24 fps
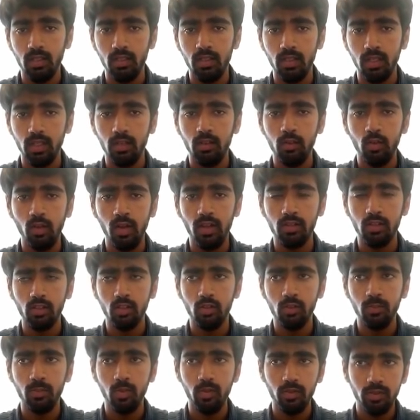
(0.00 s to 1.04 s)
like who has a
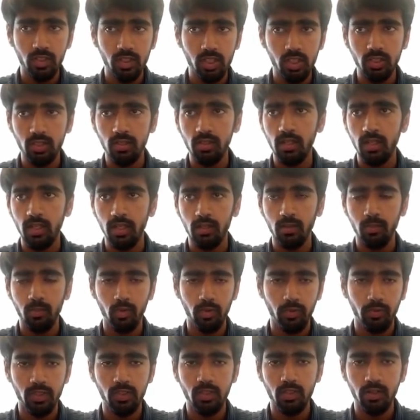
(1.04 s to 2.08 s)
good position, like a
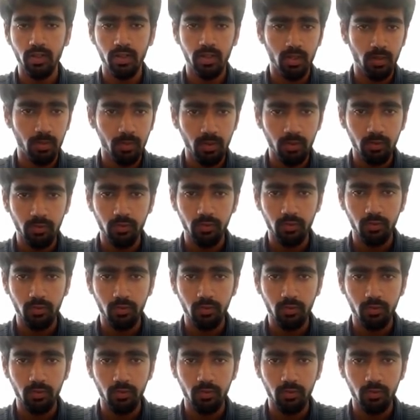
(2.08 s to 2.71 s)
professor and above.